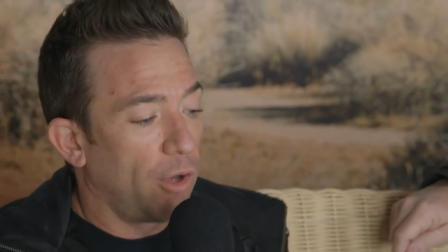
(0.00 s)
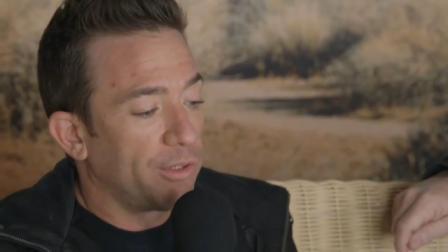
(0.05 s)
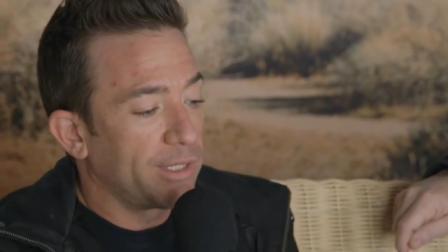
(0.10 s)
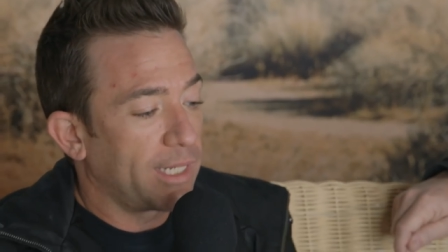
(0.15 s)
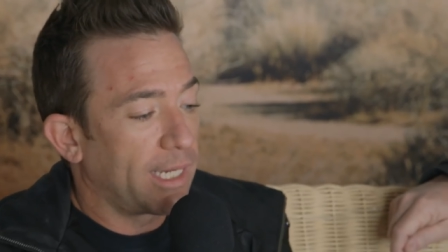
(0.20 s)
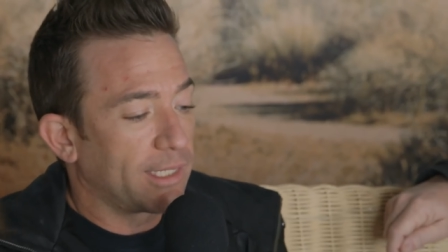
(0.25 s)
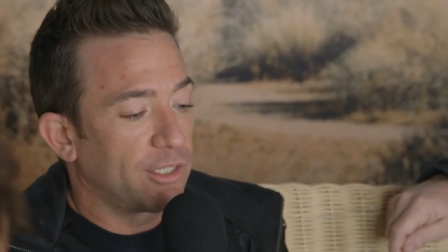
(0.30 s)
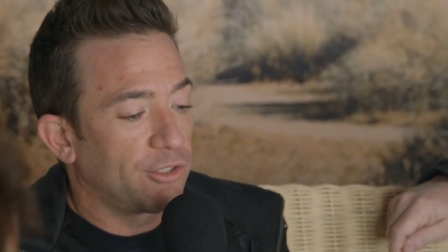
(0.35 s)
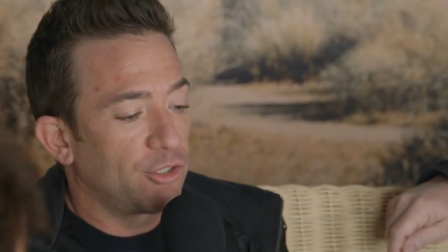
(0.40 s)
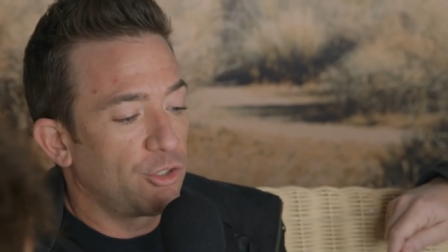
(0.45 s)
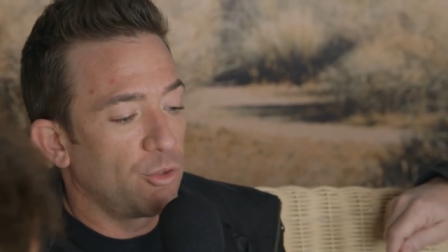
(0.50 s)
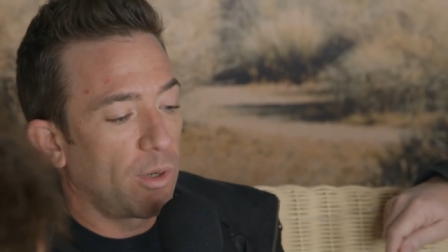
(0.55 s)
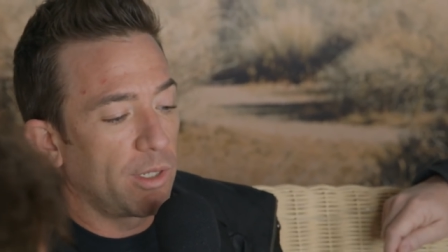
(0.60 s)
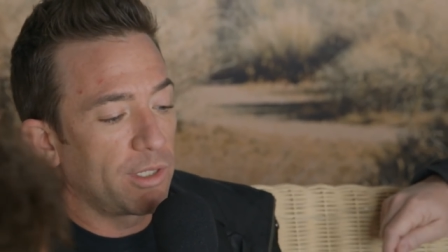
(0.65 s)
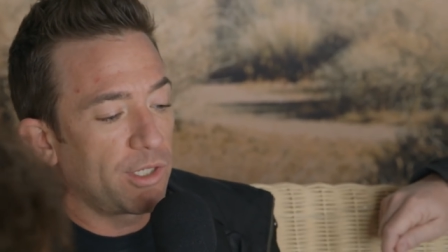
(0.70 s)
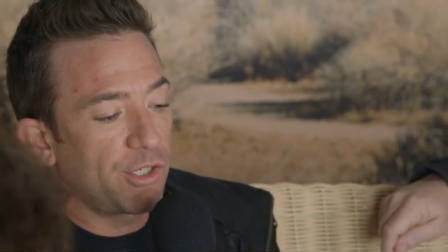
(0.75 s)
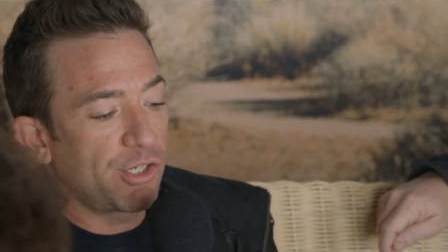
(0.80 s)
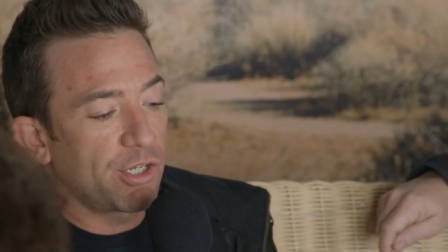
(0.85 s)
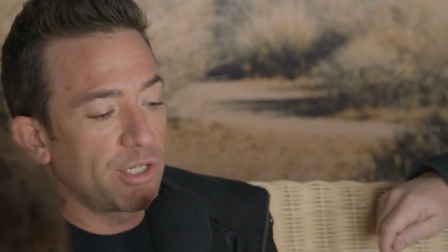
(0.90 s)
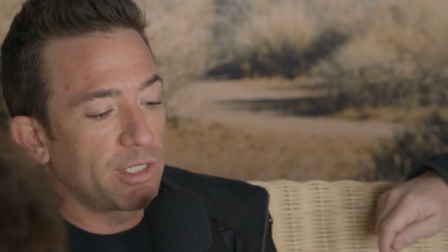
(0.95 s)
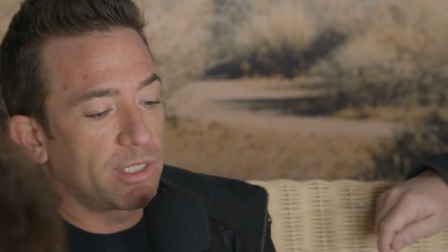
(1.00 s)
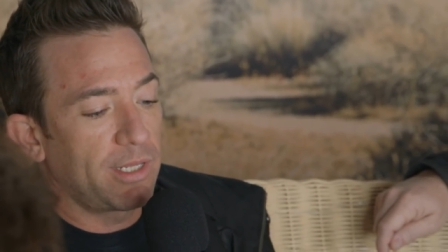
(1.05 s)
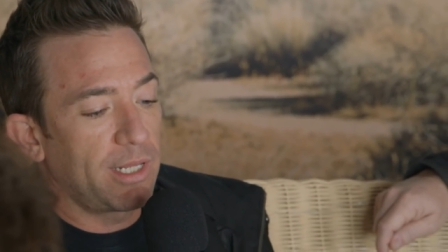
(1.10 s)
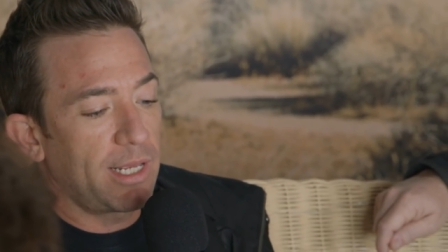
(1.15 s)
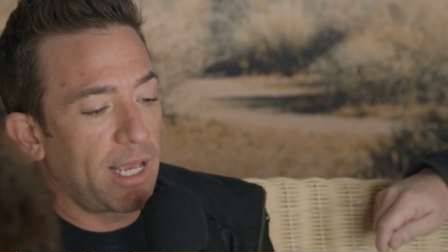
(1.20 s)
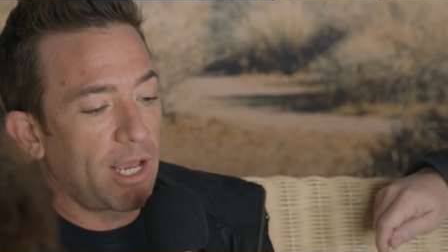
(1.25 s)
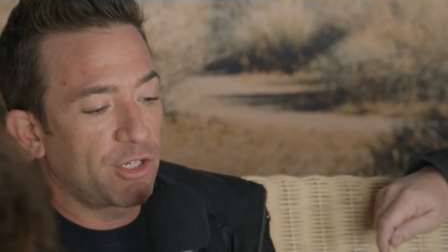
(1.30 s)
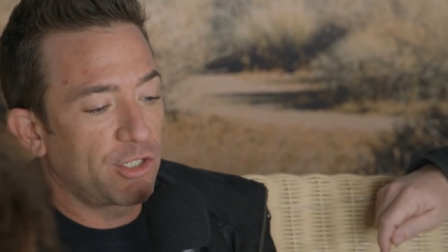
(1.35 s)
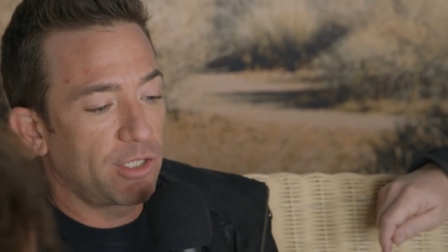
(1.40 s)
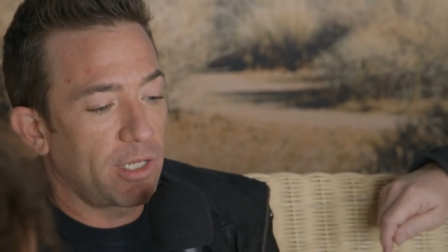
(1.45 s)
only got to two auditions, and
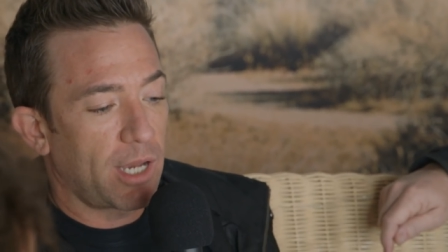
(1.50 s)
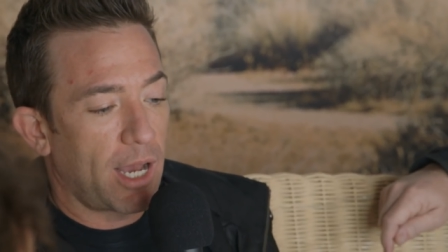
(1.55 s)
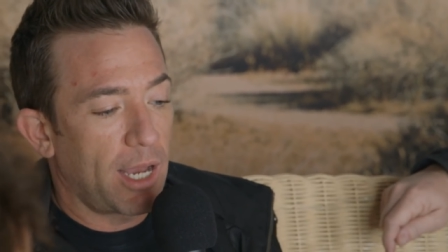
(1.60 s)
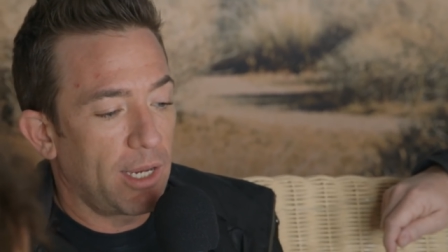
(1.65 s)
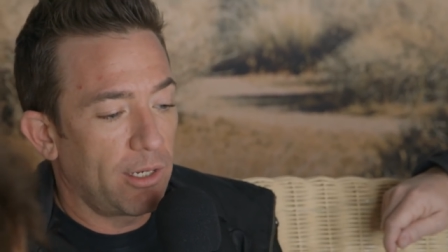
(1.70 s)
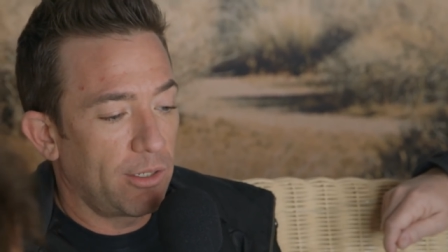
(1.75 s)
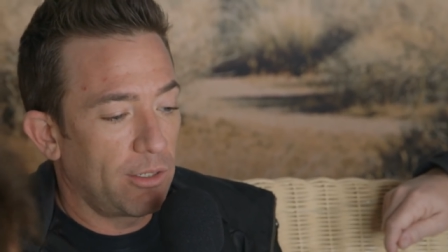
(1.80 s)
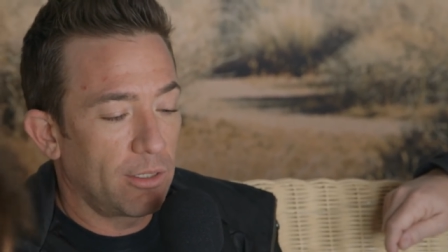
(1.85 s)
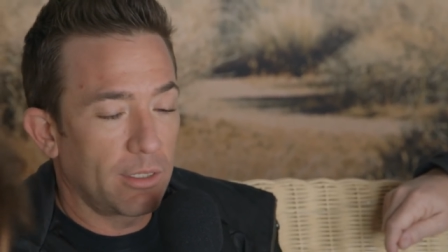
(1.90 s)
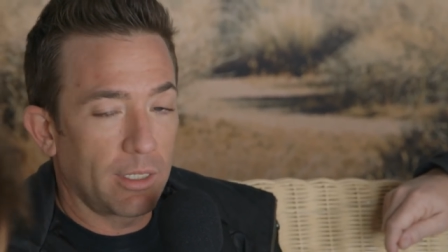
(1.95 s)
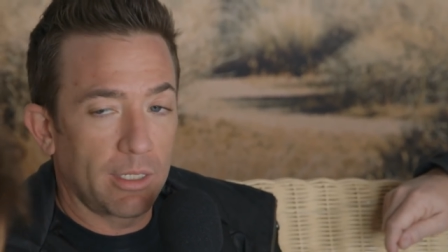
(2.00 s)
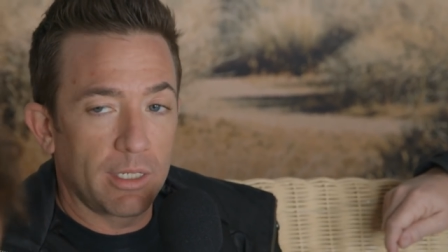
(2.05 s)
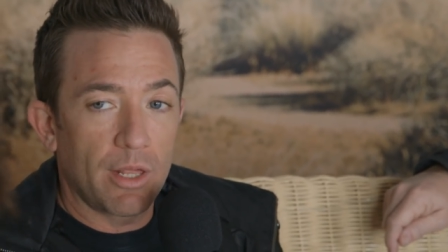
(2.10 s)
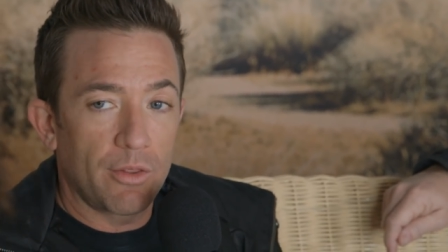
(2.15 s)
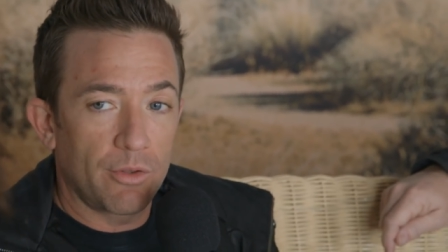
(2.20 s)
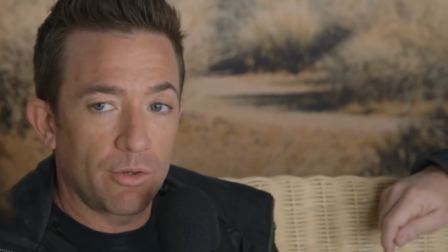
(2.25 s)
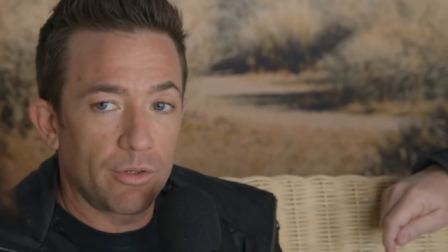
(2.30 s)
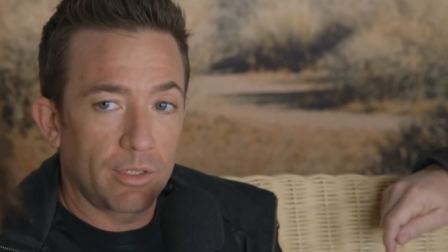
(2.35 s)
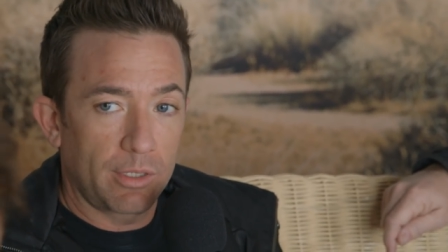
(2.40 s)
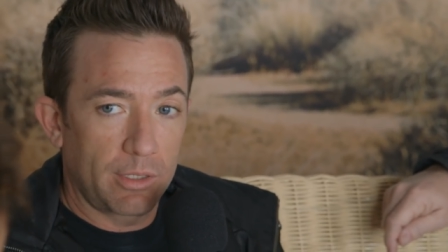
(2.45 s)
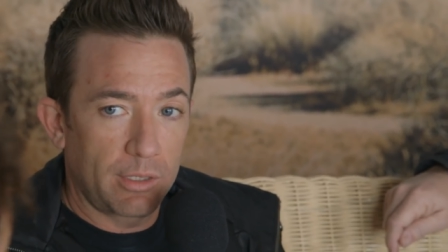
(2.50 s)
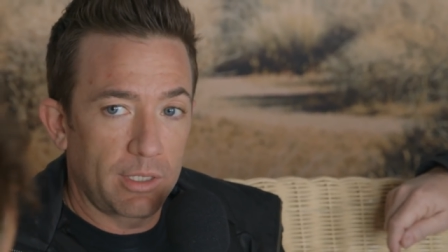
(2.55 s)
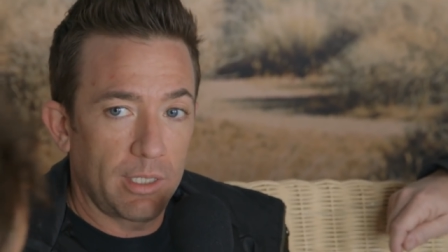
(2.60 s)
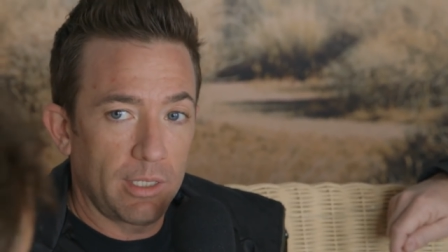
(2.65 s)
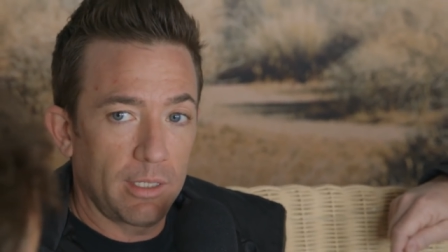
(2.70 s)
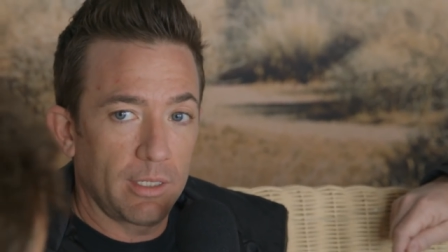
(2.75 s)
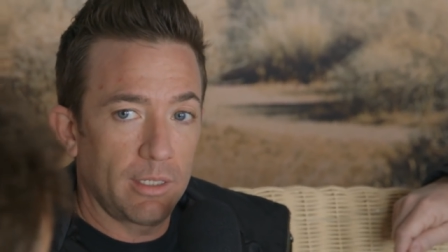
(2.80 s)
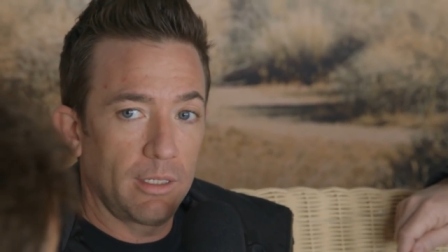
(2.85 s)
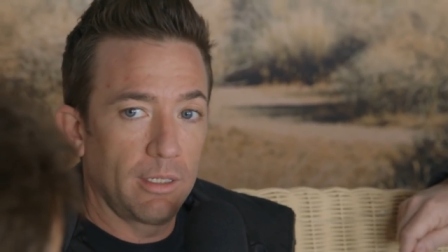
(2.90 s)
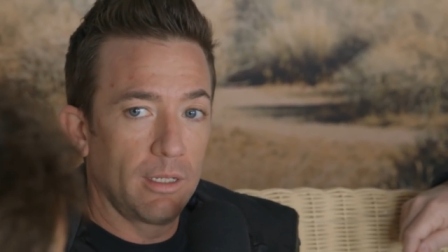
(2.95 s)
they actually hired another
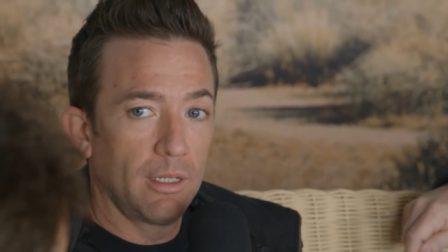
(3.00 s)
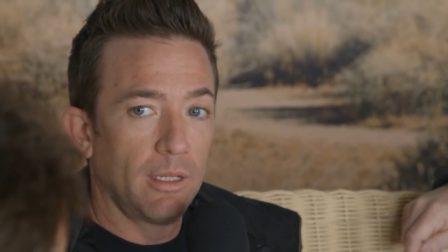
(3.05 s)
kid